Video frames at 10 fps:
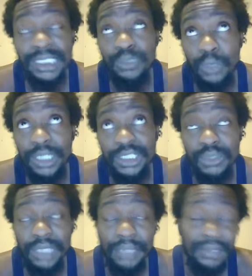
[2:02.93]
one is
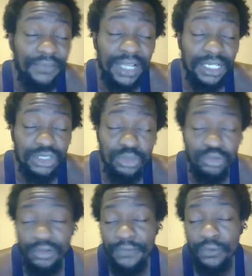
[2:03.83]
okay, but if I get two,
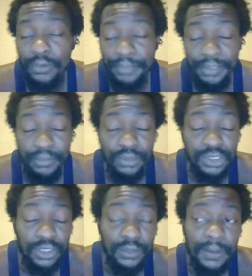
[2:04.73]
three, four people or
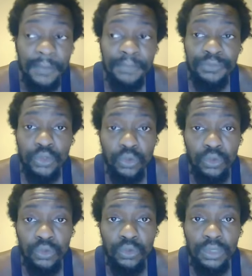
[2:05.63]
so
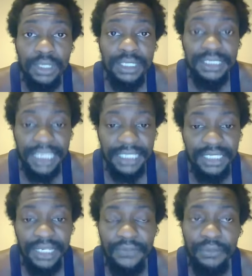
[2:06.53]
who take
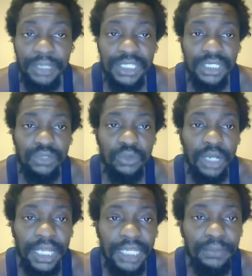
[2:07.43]
to the information and who
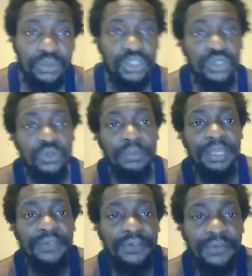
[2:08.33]
are able to
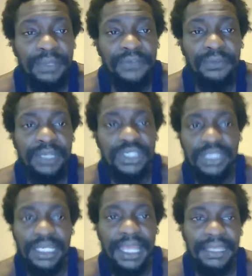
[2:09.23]
benefit from the
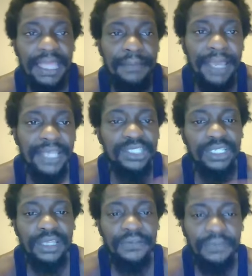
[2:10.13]
information, then that matters
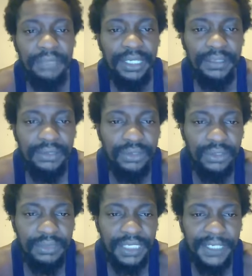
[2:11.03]
enough for me. You know
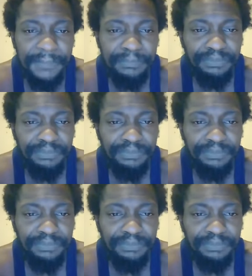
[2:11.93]
what I'm saying?